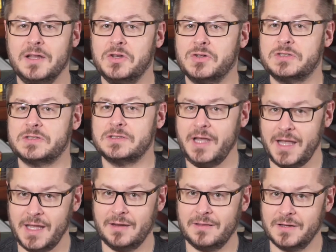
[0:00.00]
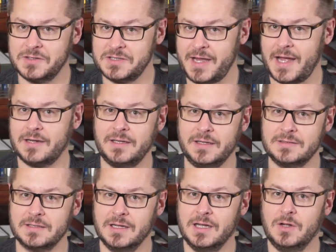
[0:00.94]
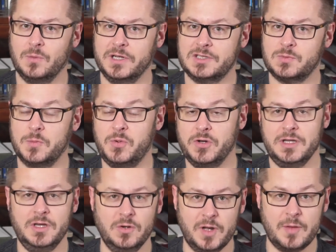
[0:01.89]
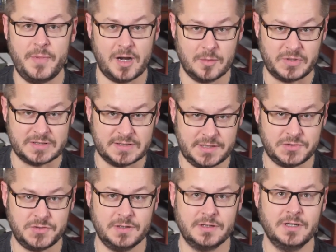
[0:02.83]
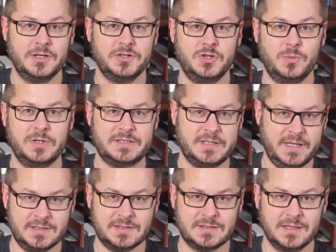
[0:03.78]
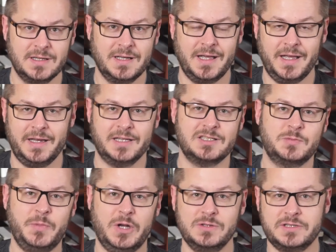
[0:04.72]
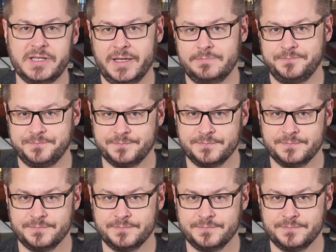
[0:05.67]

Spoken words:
understand their tactics, which will put you in a better position to resist and expose them.